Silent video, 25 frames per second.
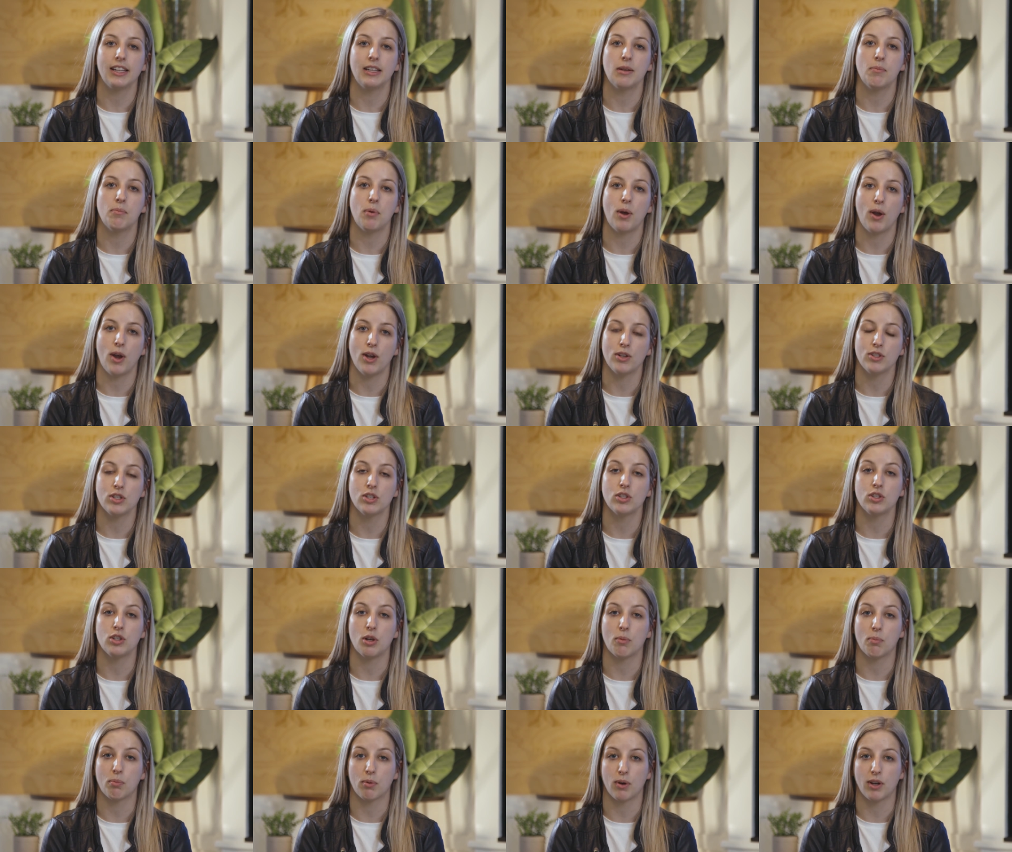to purchase
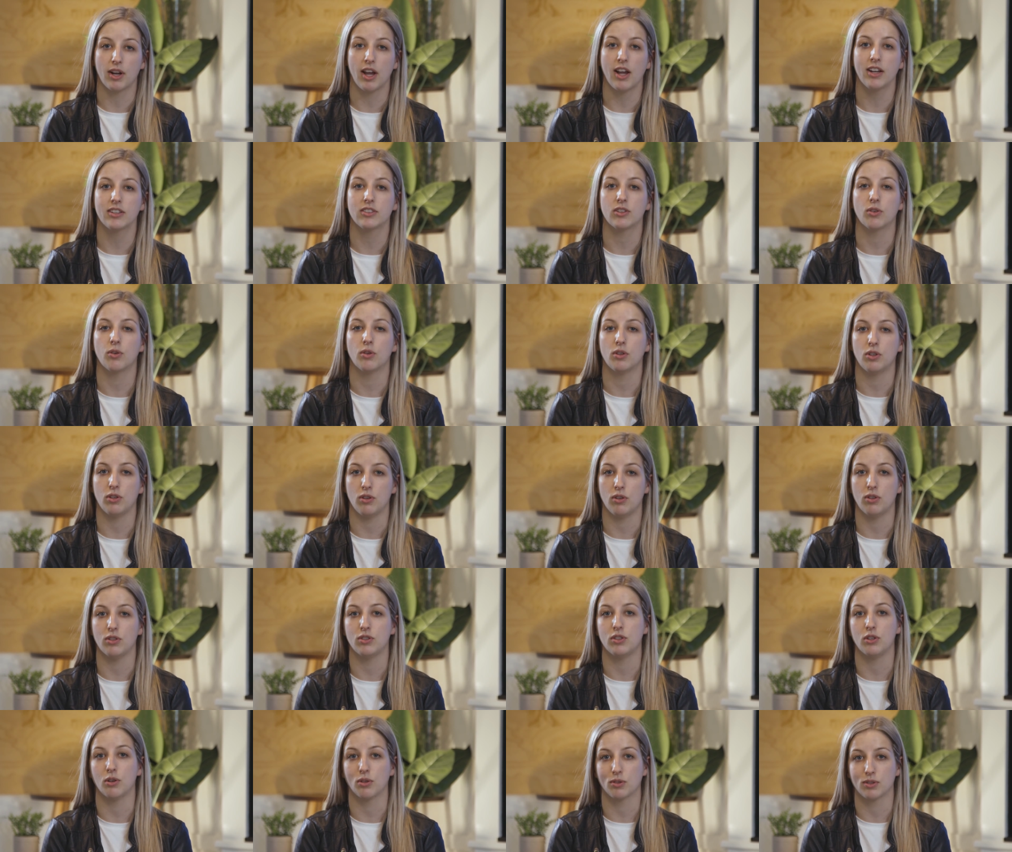your product or
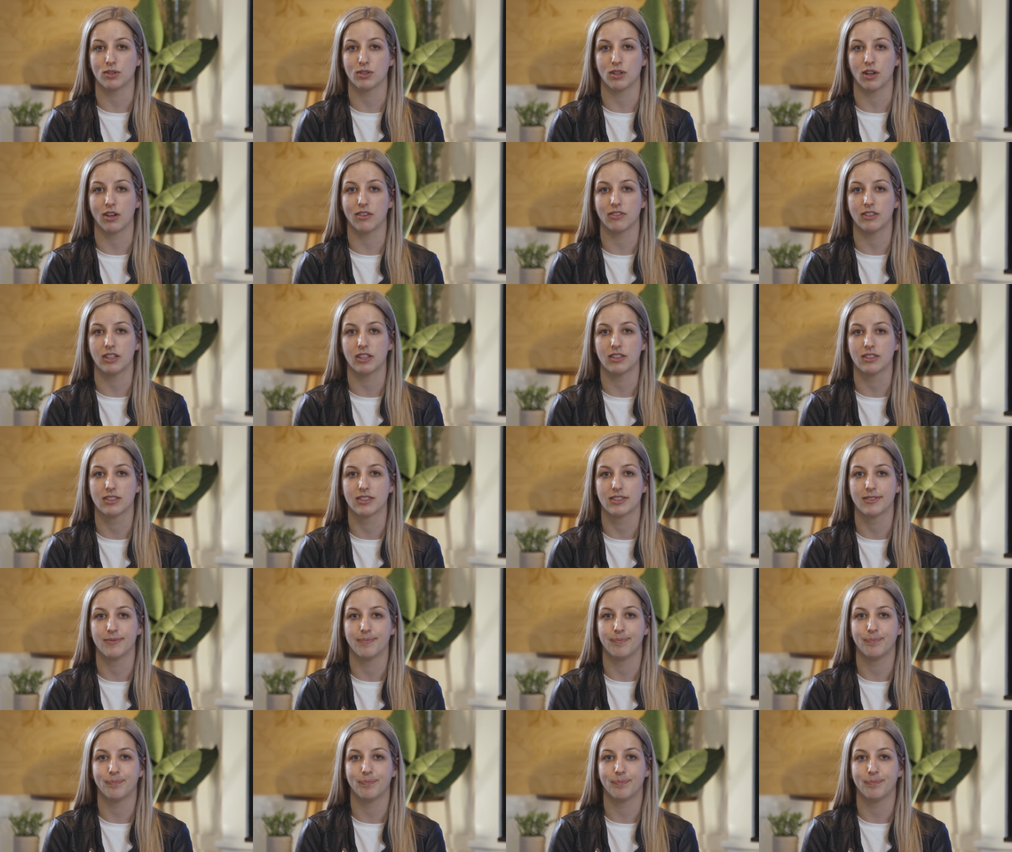use your service.